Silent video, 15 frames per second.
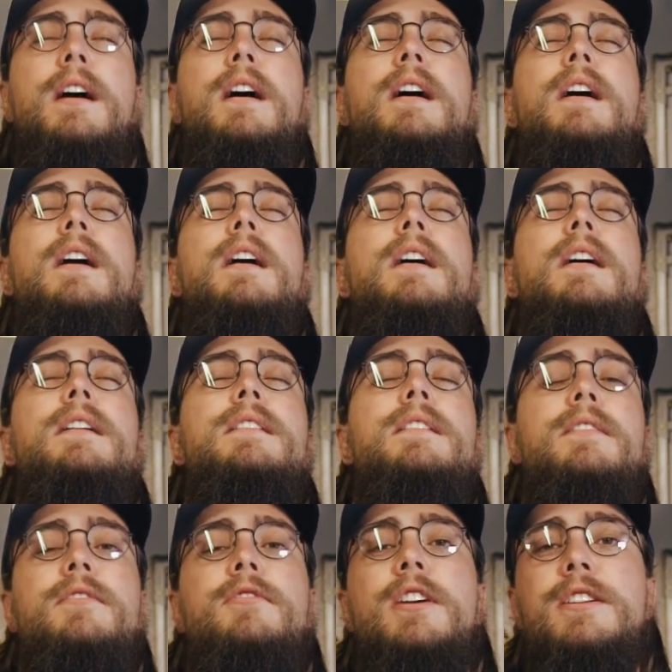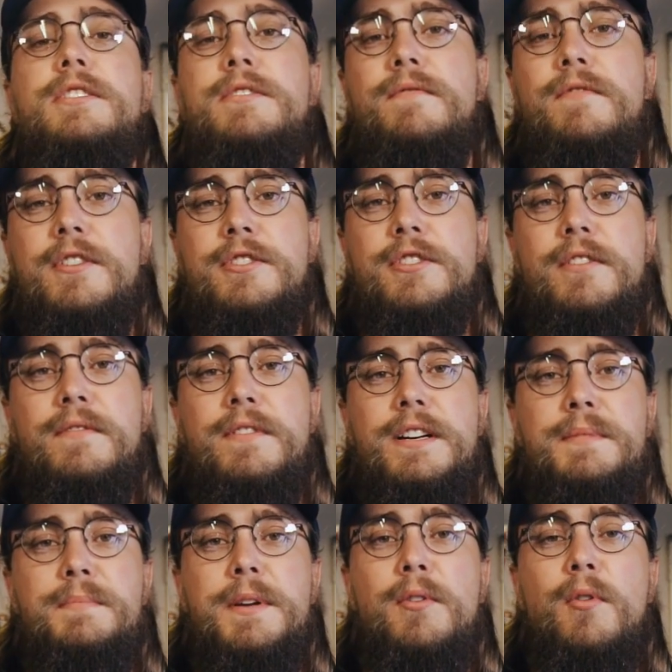oh, I didn't change the fridge over and
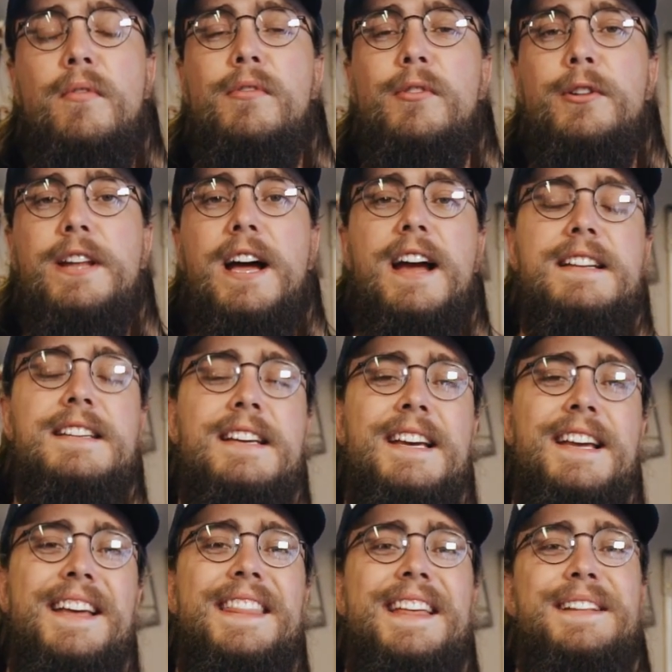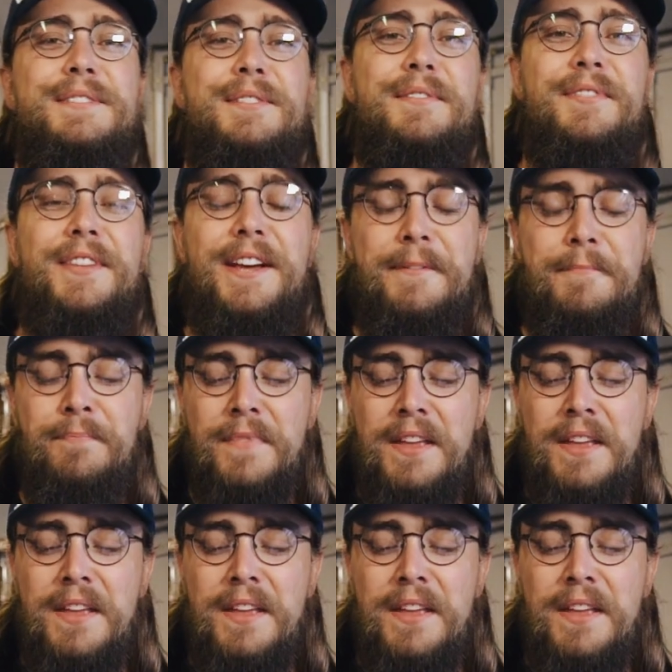it's been awful night, that sort of thing.